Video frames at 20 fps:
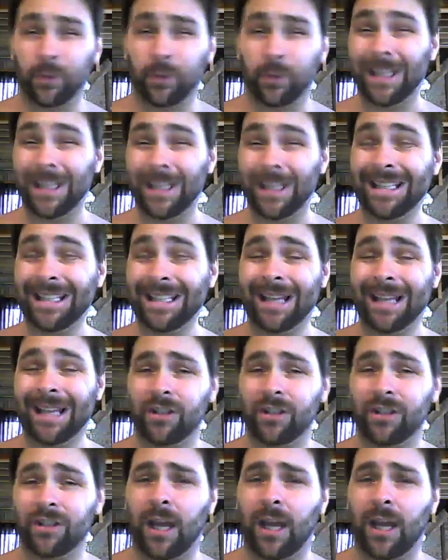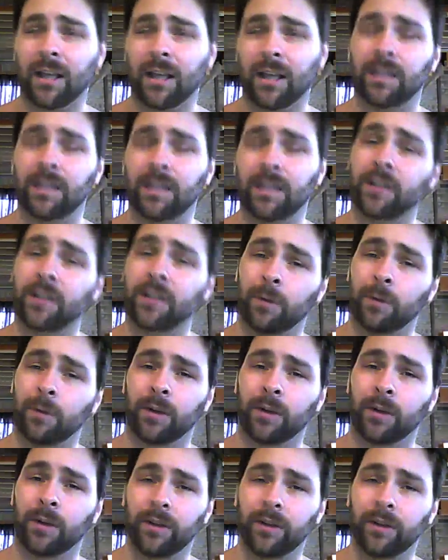But when he did that check, and he didn't tell
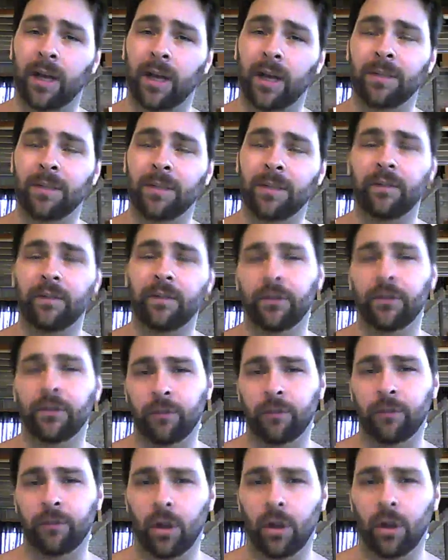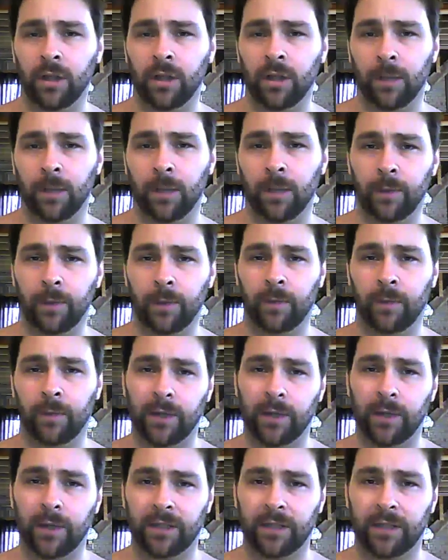me right at the time, he felt a small lump on my
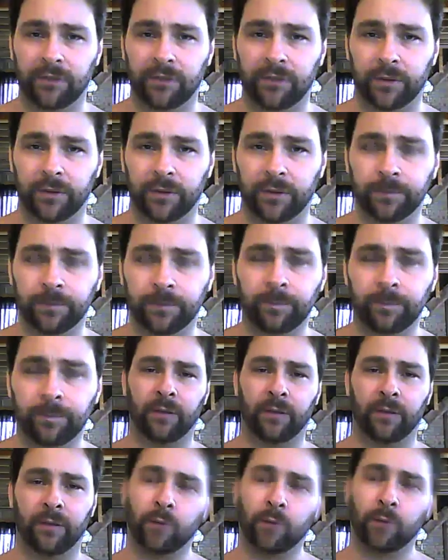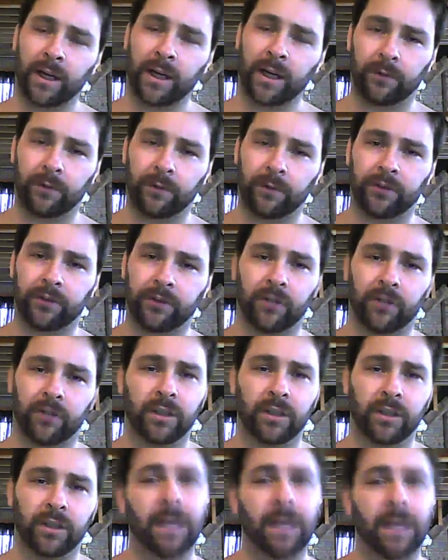right testicle. And right after the session,
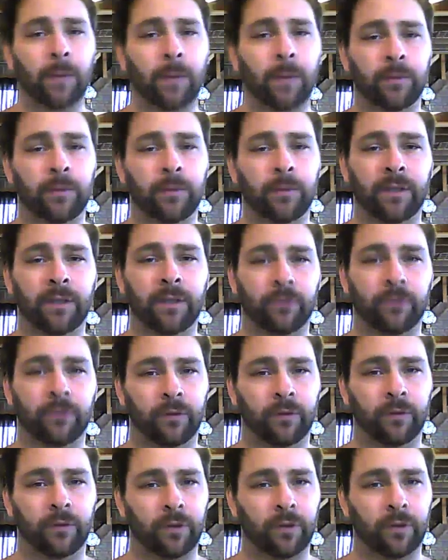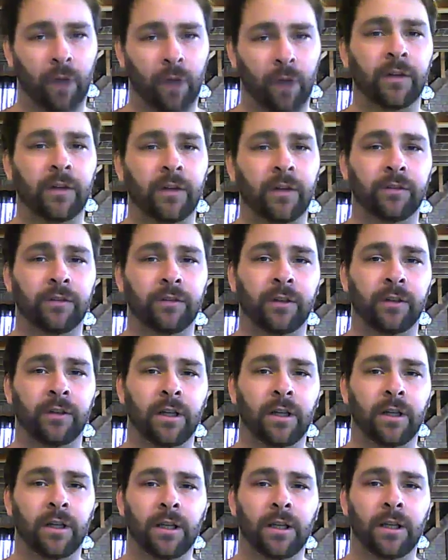he came up to me and sort of in confidence, and
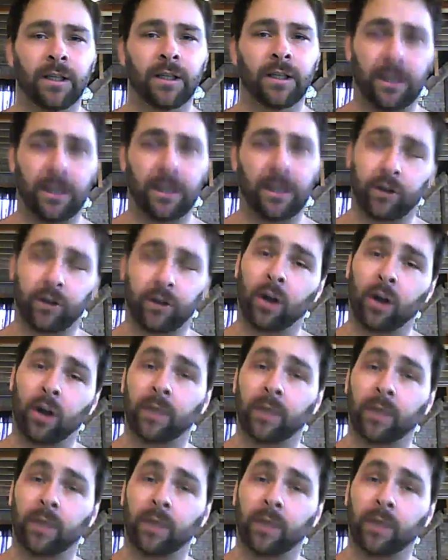he had his card